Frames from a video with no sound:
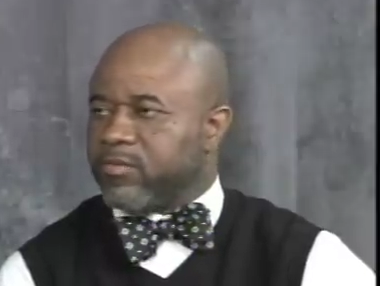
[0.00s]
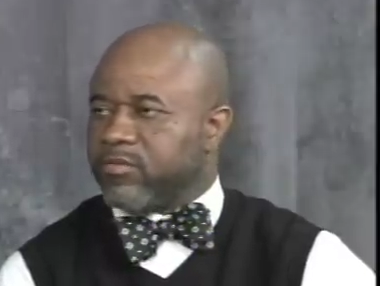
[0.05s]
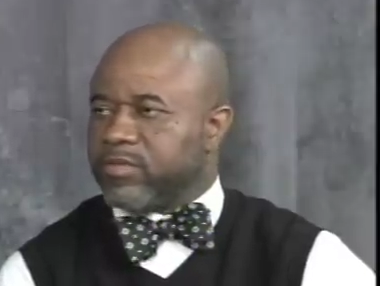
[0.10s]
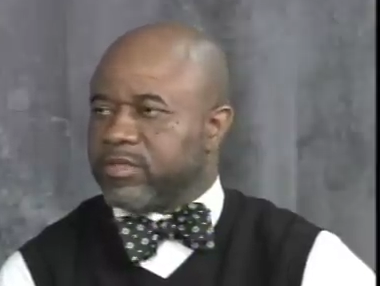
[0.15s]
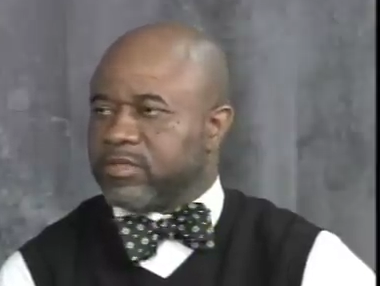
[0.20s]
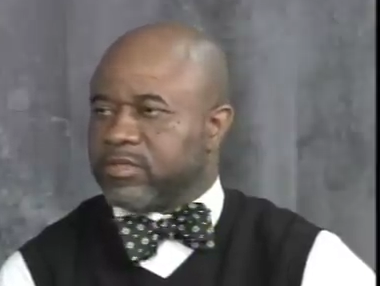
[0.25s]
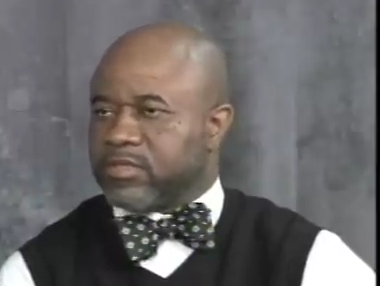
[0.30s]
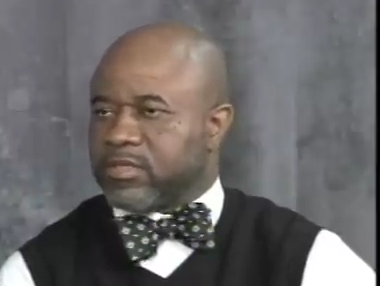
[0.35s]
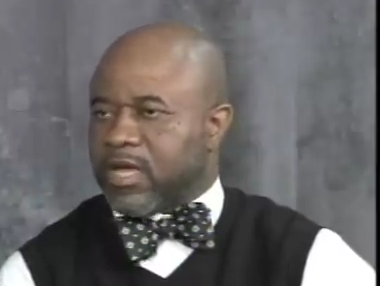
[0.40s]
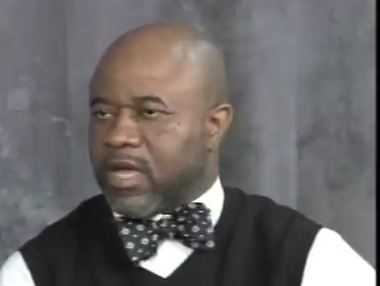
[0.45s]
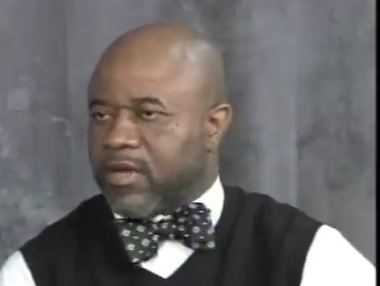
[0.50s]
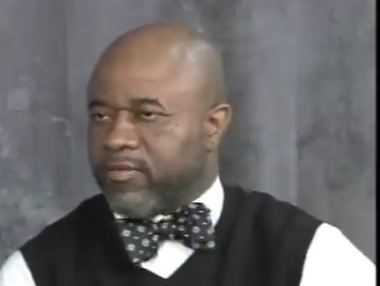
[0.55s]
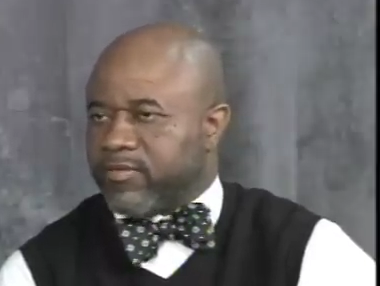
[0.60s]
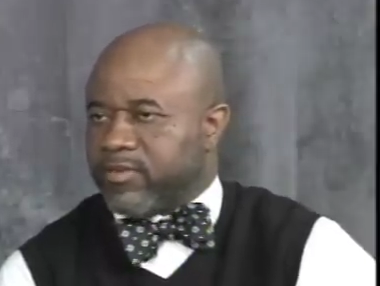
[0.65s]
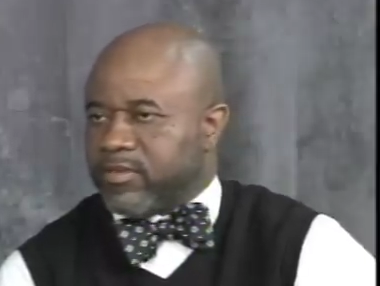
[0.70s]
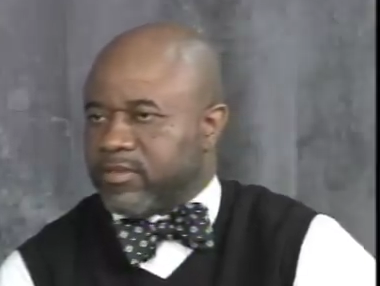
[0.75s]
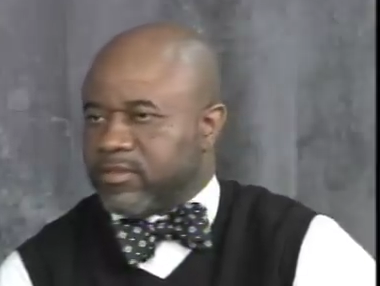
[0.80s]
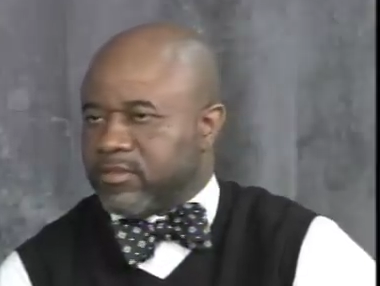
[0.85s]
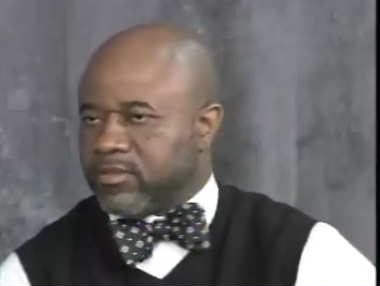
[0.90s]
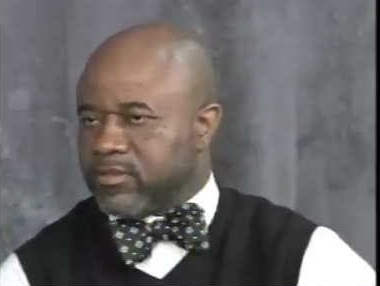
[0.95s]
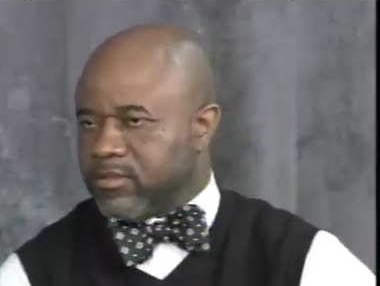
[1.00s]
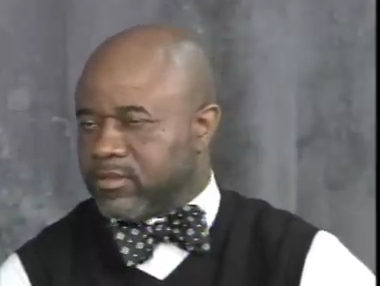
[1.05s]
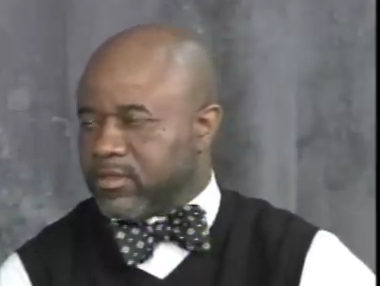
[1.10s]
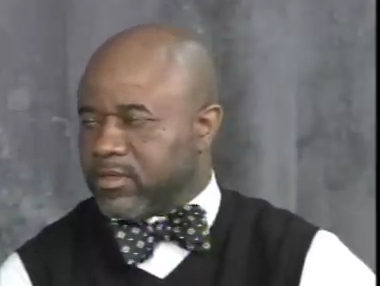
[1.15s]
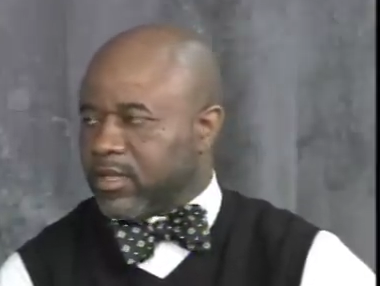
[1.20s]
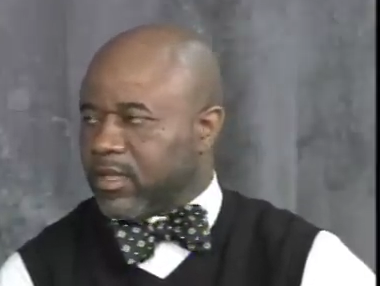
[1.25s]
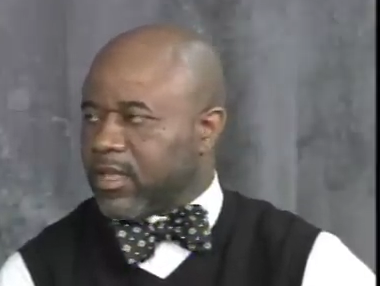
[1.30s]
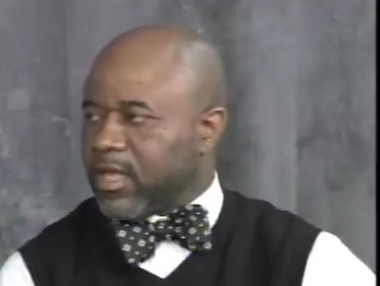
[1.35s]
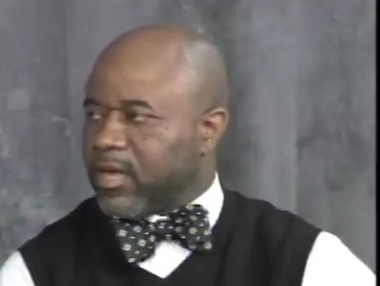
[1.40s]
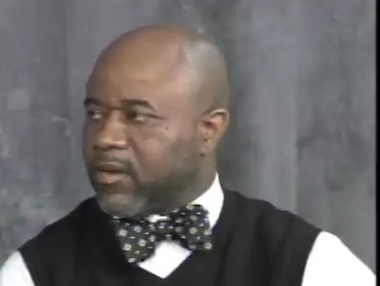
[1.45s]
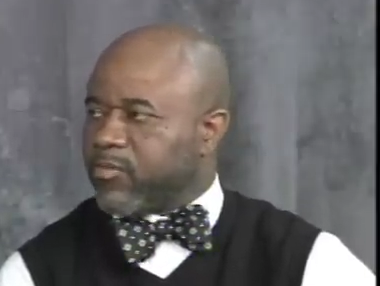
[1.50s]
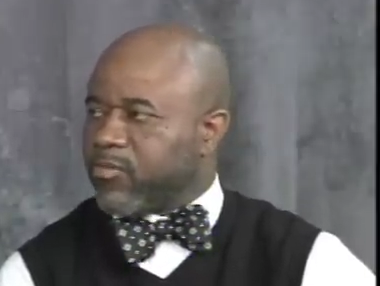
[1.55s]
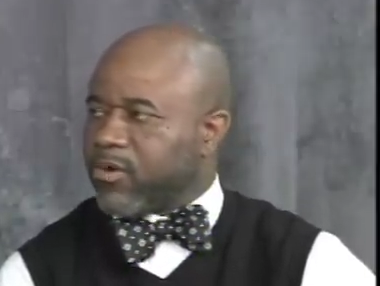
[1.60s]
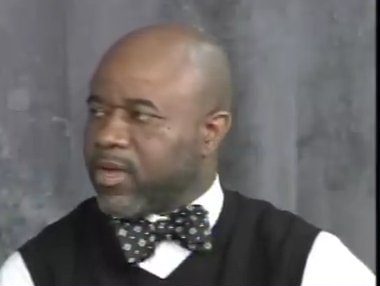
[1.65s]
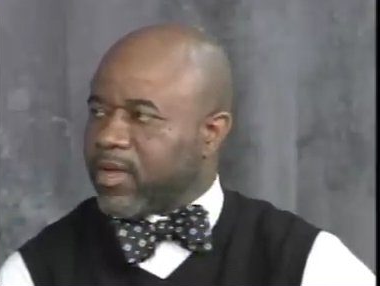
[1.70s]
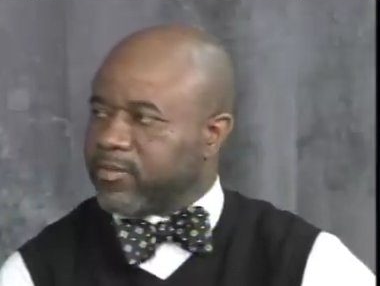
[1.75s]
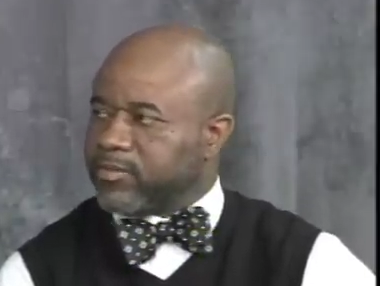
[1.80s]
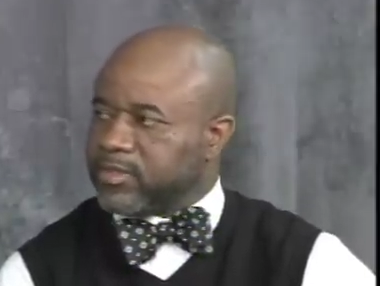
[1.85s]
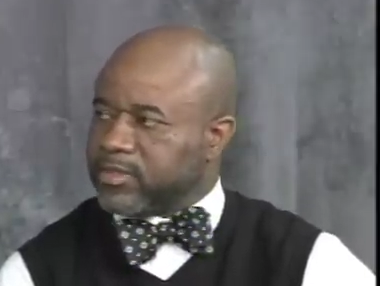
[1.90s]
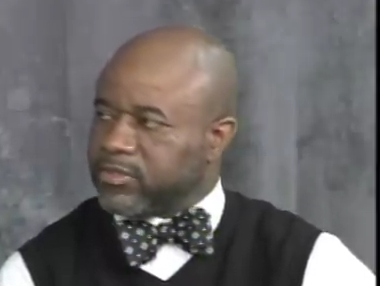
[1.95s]
with solving a lot of
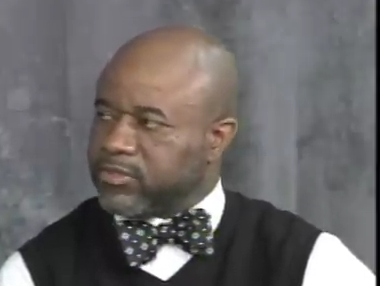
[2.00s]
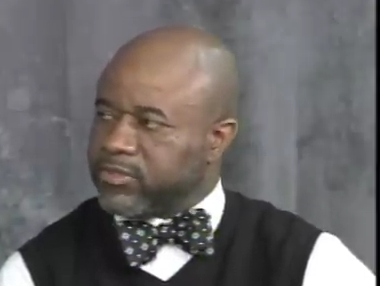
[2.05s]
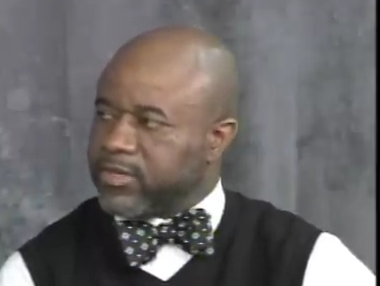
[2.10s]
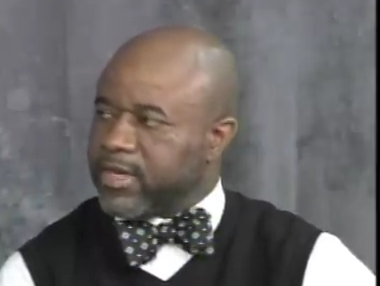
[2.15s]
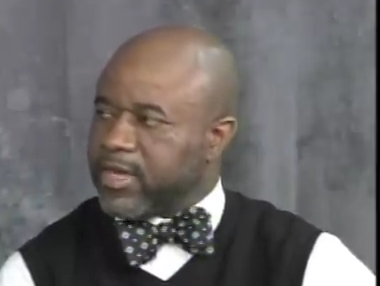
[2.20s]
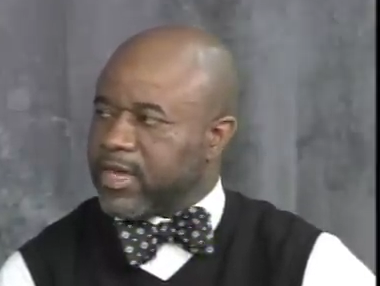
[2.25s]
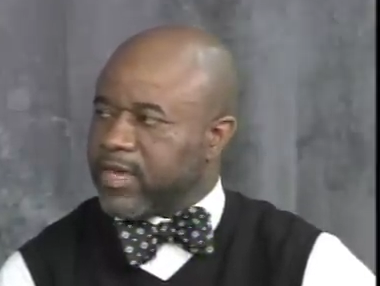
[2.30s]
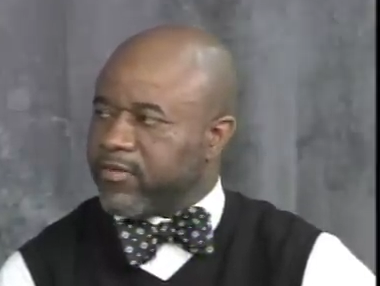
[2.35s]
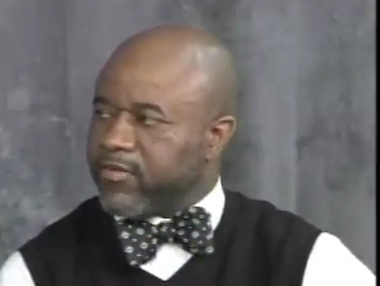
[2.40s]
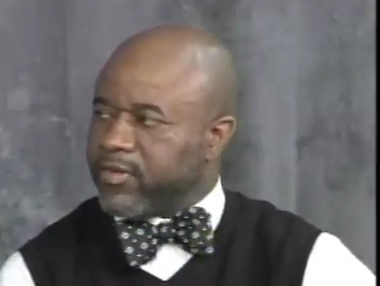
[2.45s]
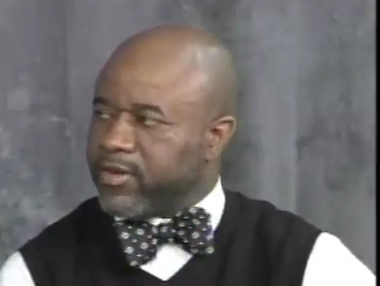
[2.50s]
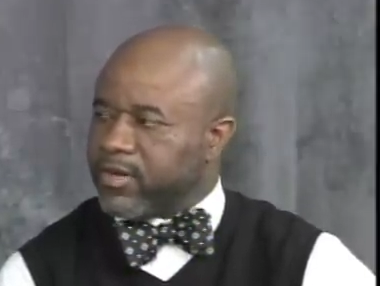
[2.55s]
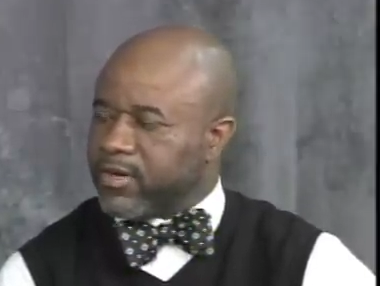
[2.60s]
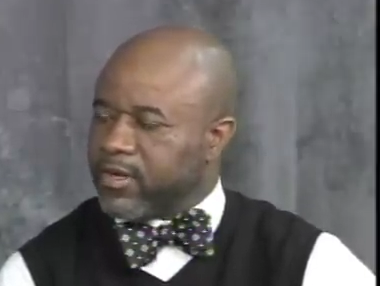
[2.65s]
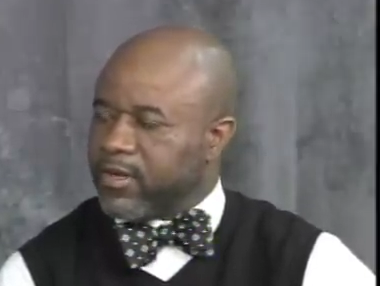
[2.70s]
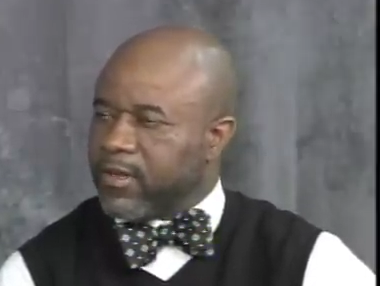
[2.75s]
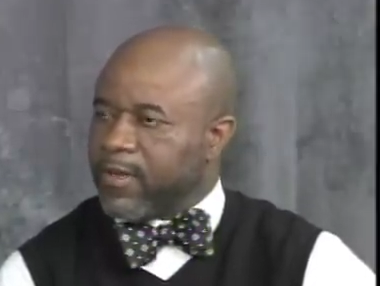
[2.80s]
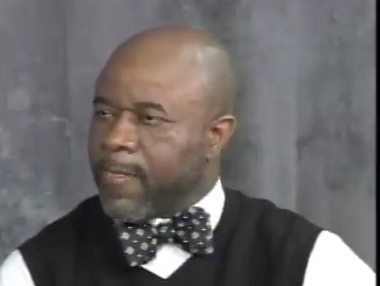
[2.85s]
problems that you have here.